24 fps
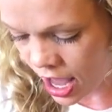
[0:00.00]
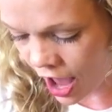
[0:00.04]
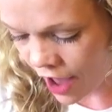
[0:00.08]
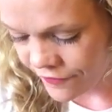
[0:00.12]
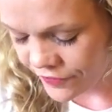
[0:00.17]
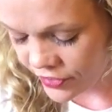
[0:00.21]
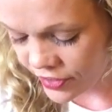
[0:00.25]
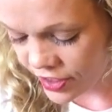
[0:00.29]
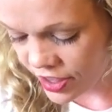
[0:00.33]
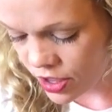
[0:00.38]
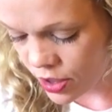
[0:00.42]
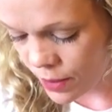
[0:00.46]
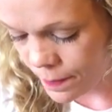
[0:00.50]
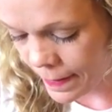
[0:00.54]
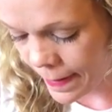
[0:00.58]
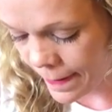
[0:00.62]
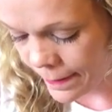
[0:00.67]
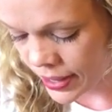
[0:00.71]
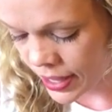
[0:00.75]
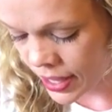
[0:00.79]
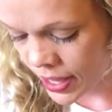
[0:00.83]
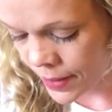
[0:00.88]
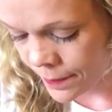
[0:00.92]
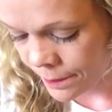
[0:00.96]
I feel like you
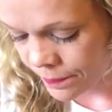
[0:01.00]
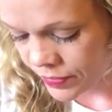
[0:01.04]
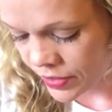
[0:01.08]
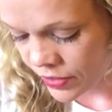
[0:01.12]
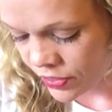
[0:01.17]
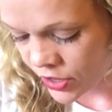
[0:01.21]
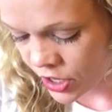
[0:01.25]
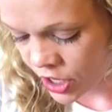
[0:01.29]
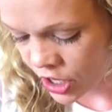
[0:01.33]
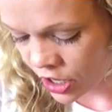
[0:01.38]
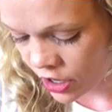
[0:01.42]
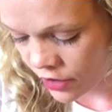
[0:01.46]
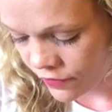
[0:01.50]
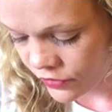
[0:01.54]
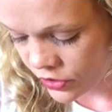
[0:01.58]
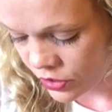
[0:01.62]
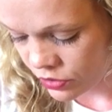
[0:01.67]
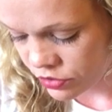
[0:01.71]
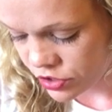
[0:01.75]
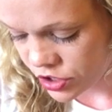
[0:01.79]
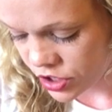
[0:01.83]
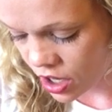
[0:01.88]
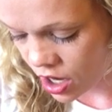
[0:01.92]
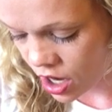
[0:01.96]
maybe in the near
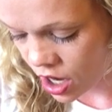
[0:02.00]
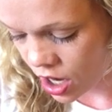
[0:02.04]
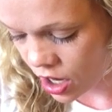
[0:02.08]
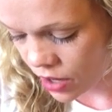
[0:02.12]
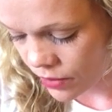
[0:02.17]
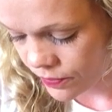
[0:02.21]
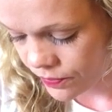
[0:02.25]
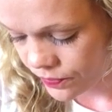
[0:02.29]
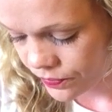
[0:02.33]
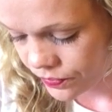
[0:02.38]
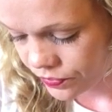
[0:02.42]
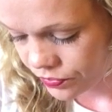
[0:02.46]
future,